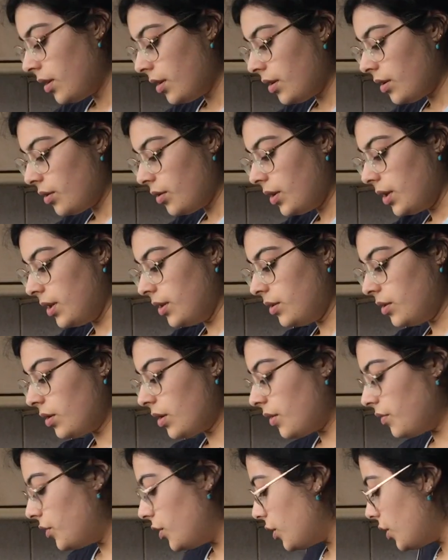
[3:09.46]
Okay, so I've
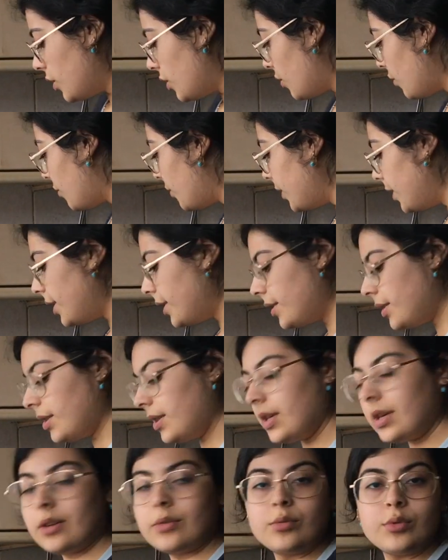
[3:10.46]
just squeezed
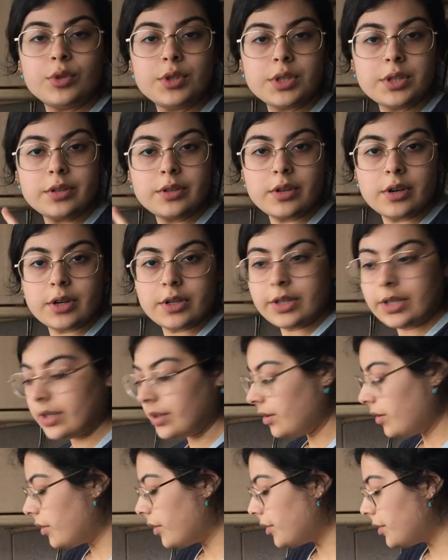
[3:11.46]
that roasted garlic
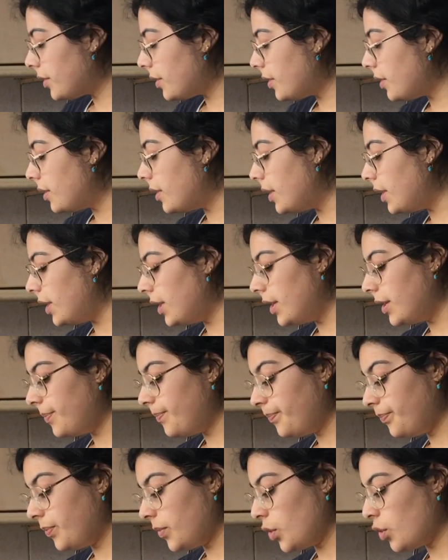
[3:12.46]
onto the
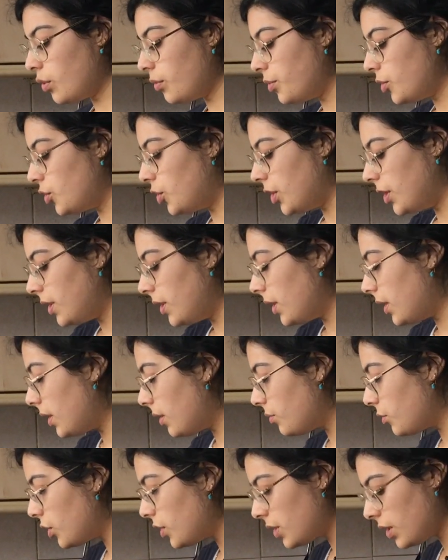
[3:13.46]
aubergine and I'm
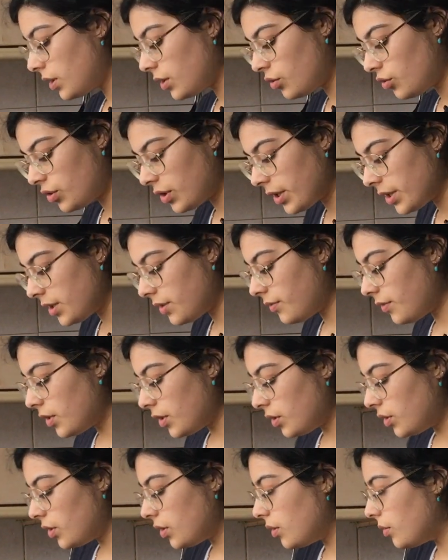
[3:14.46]
just going to transfer it
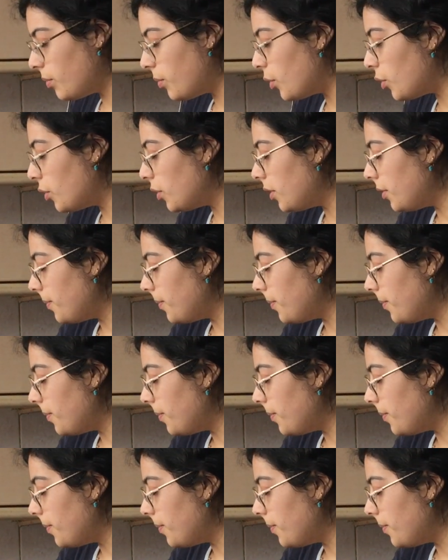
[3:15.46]
to a bowl.